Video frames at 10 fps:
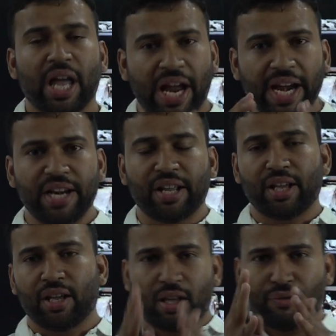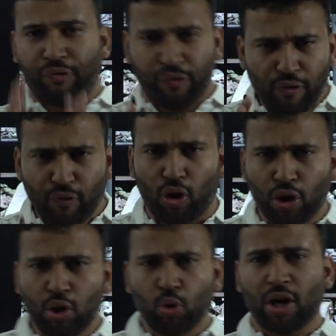And if we
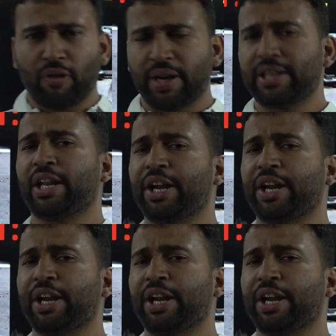want to cover the